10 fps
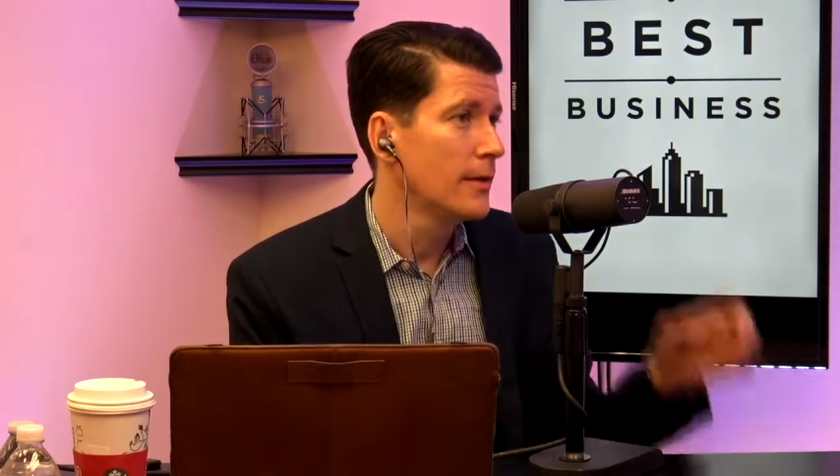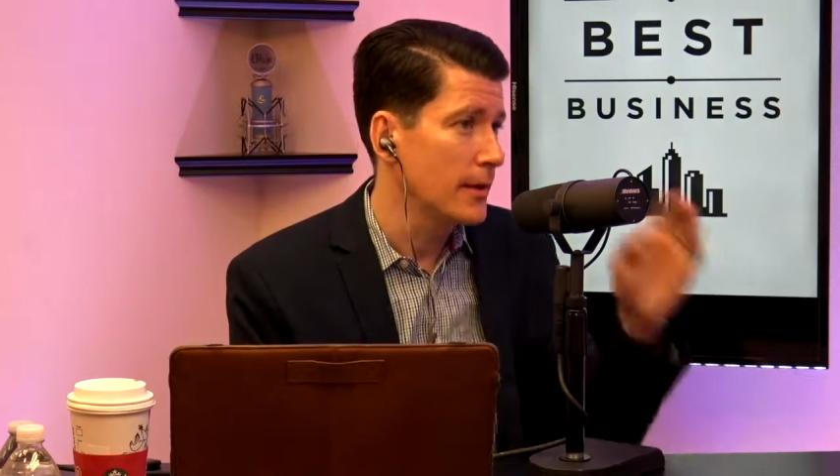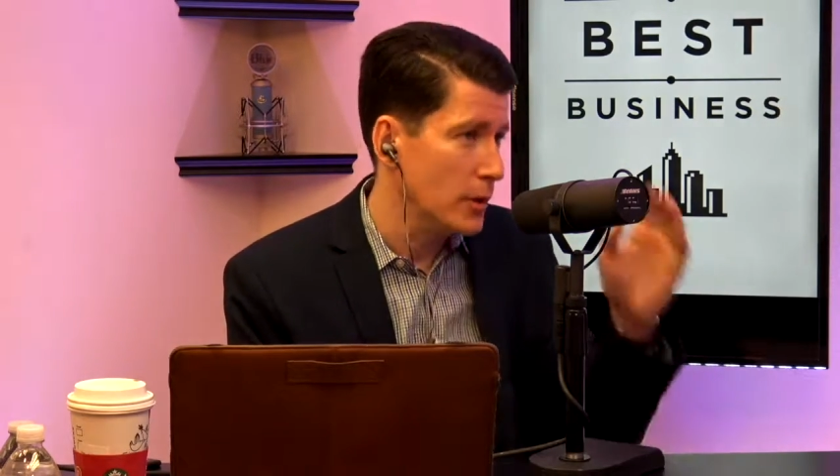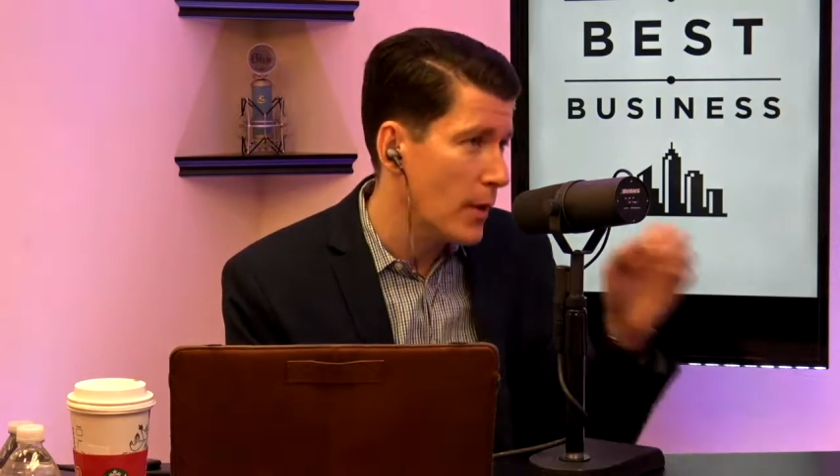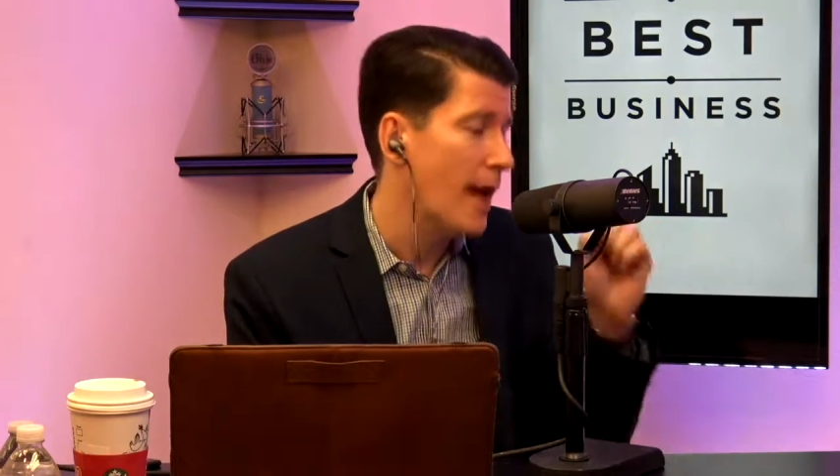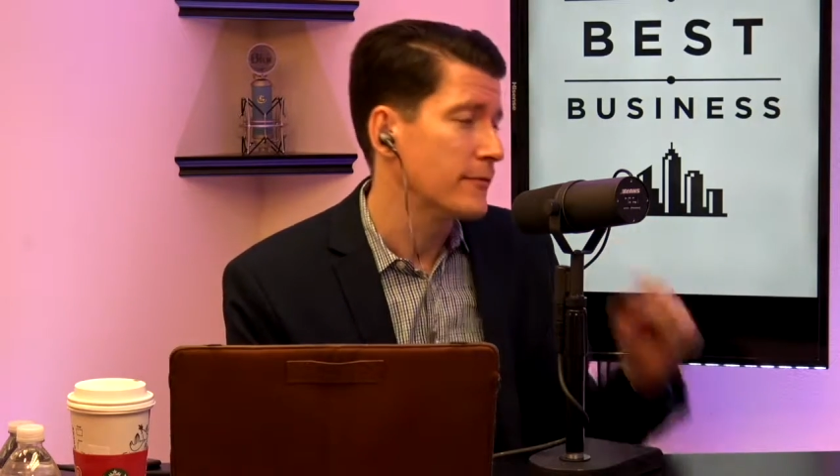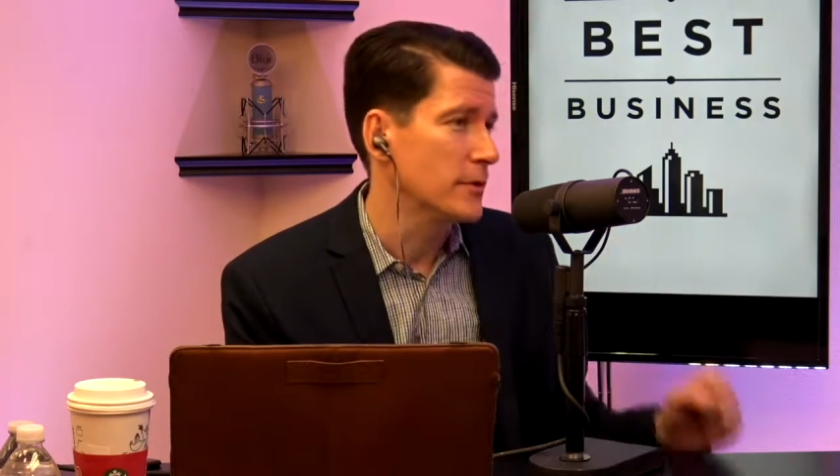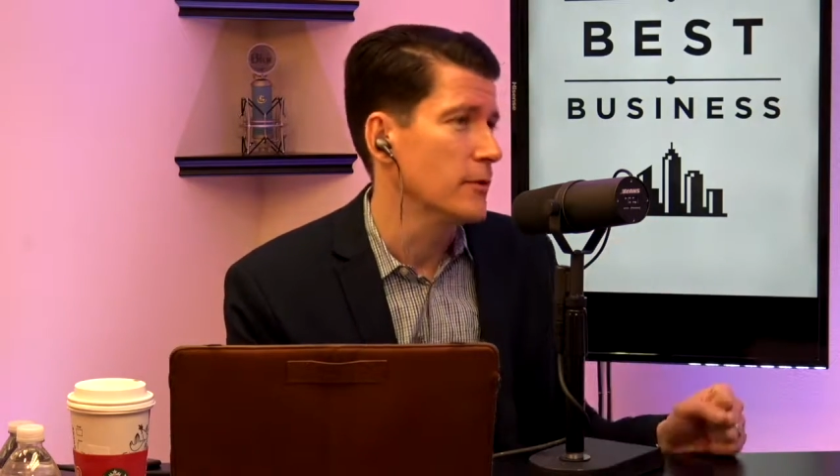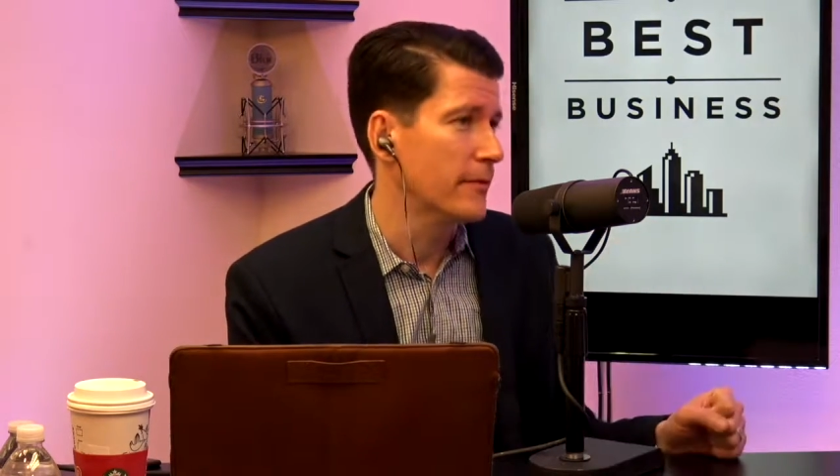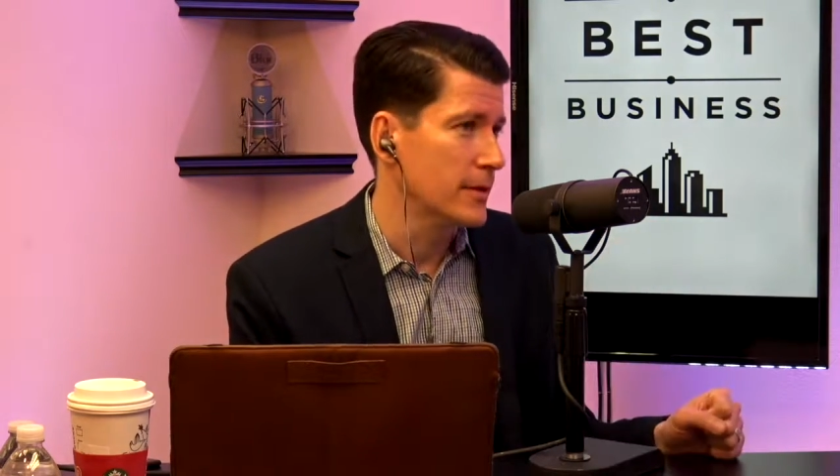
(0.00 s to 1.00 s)
that you have
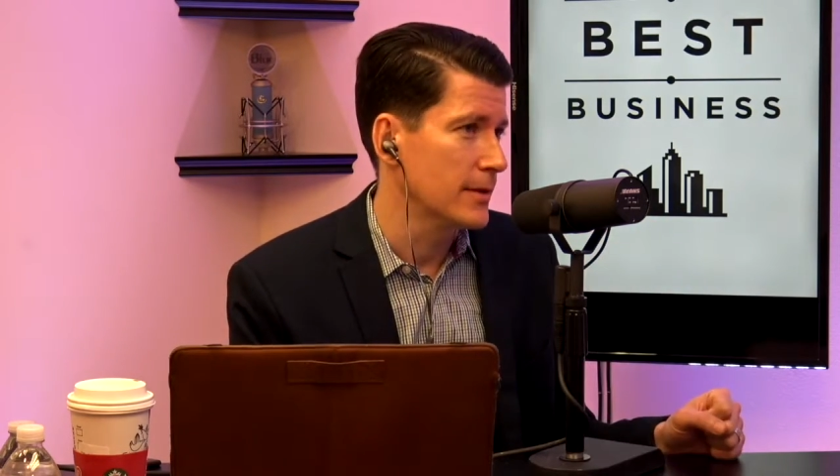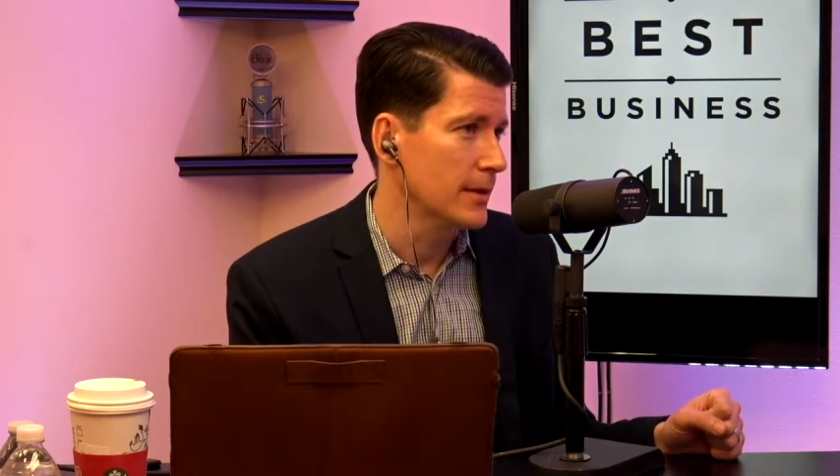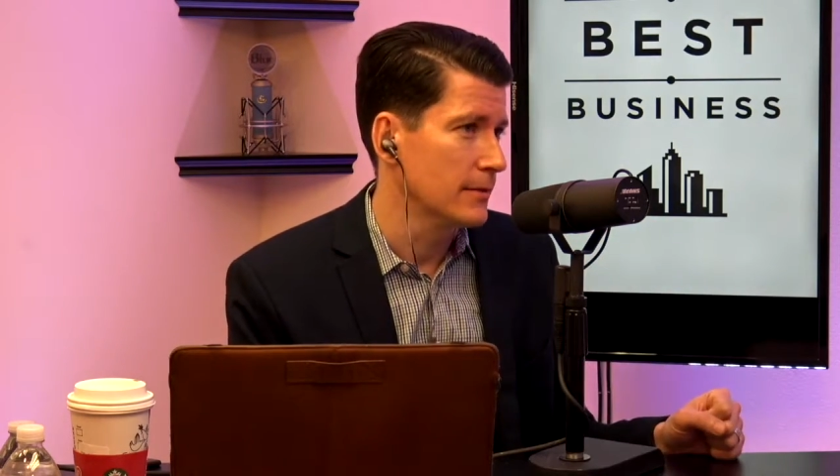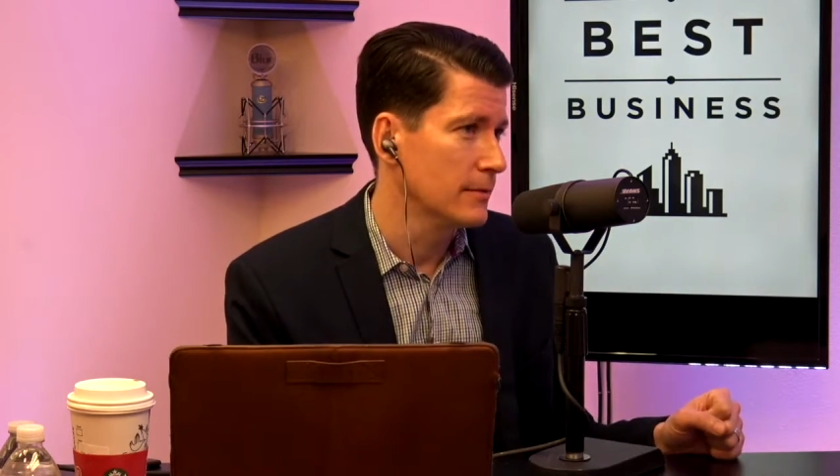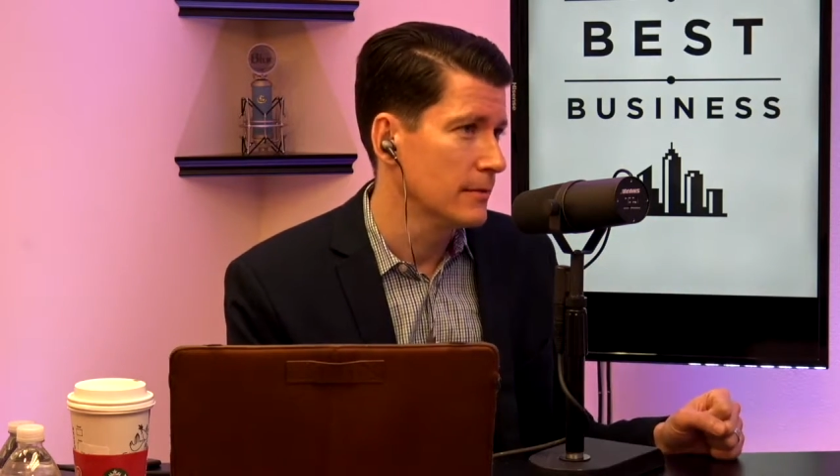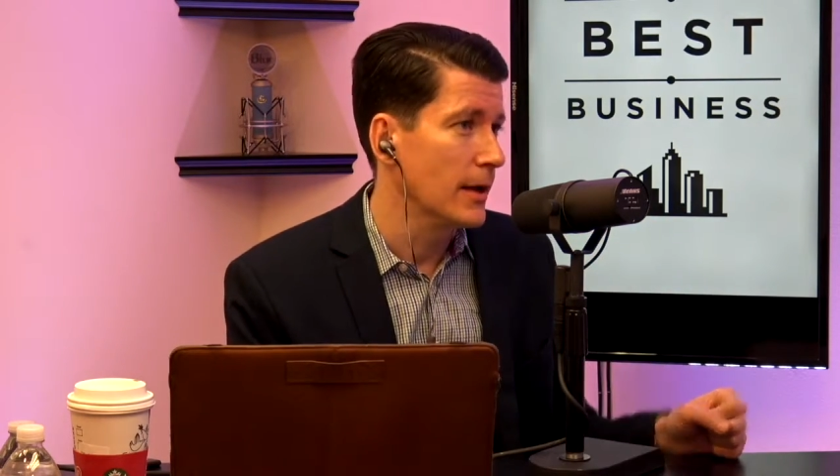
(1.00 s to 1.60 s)
to do everything?